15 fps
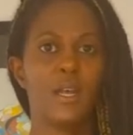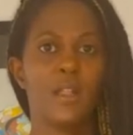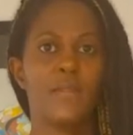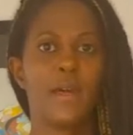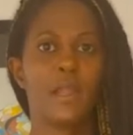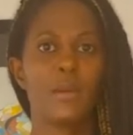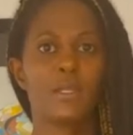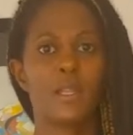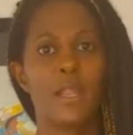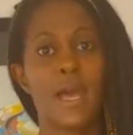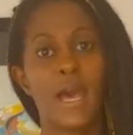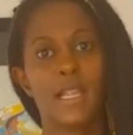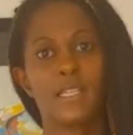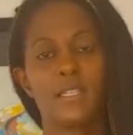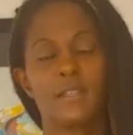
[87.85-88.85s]
that it was an
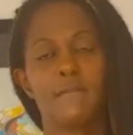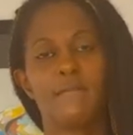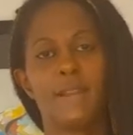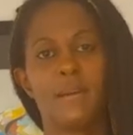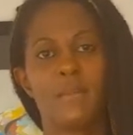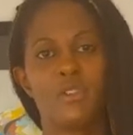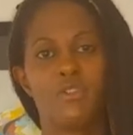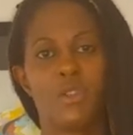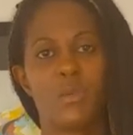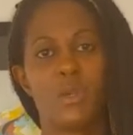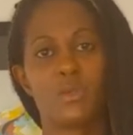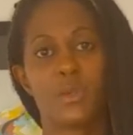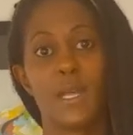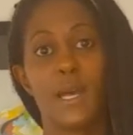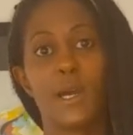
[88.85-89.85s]
anti-inflammatory which
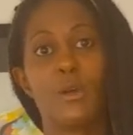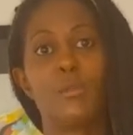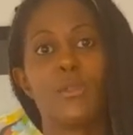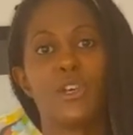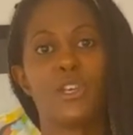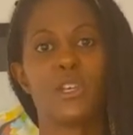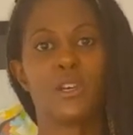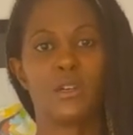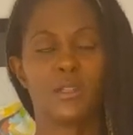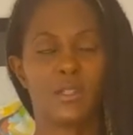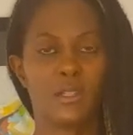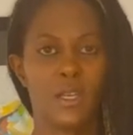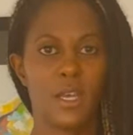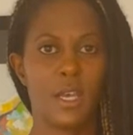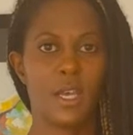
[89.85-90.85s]
would help the
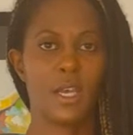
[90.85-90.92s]
gut.